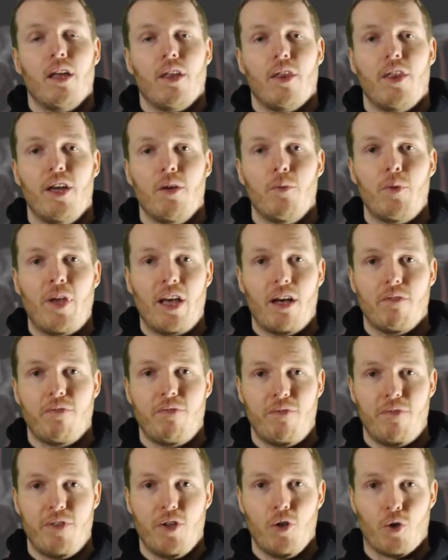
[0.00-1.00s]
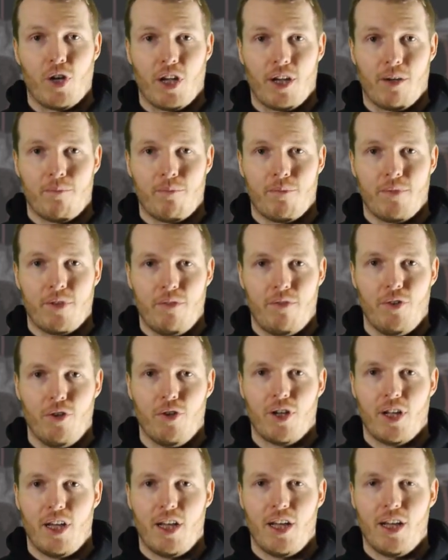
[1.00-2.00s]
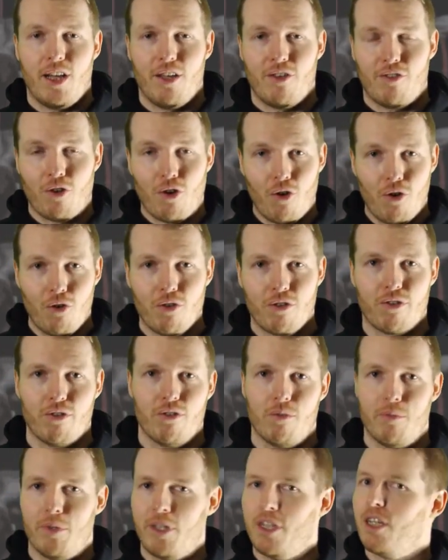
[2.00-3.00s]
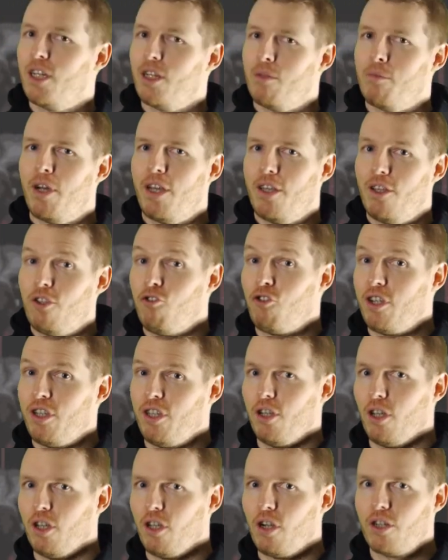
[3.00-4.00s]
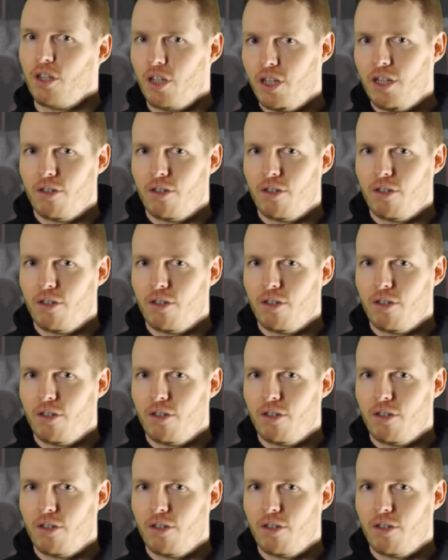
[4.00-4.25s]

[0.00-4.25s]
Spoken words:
Then we have Fiona. Fiona has also been hit by the dreaded lurgy,